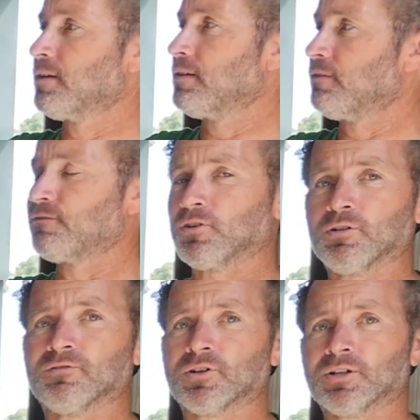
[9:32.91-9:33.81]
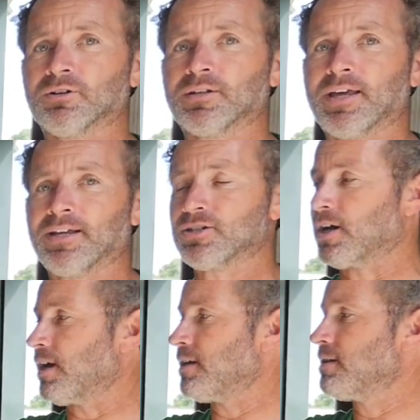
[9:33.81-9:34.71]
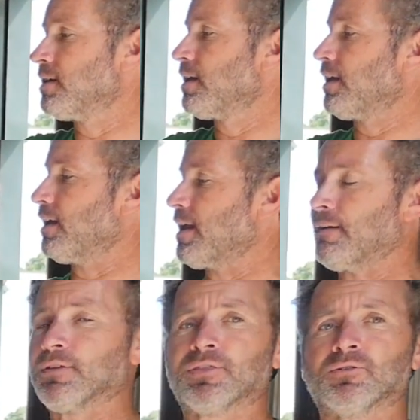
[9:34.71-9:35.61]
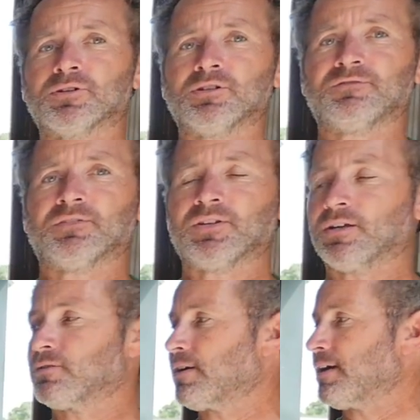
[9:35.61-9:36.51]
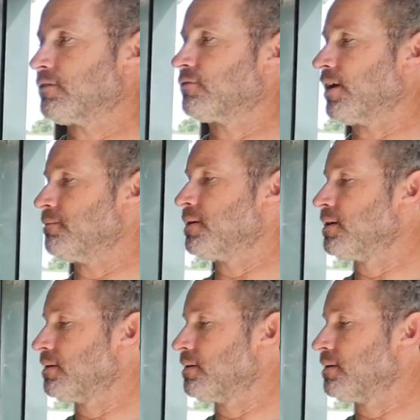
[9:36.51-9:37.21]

full Vertigo cage on, and have the Thor 250 on the rider frame